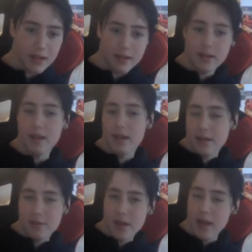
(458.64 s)
And
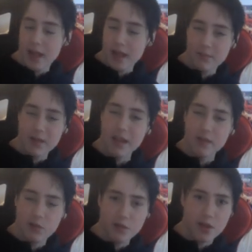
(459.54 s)
I can't make
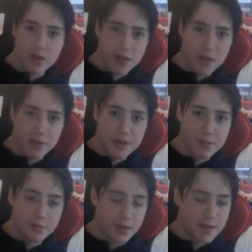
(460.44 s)
info cards at them at this
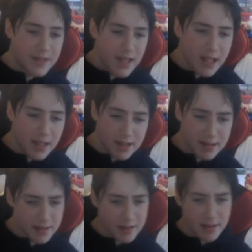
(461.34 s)
point. Dang it.
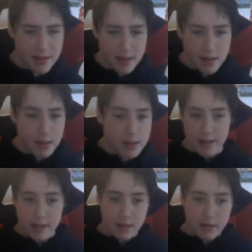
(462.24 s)

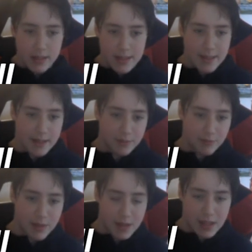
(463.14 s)
Nicholas II would be
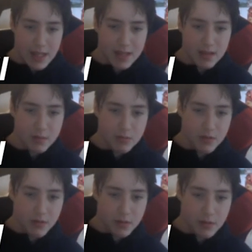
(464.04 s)
the last
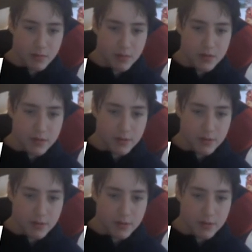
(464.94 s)
emperor of Russia,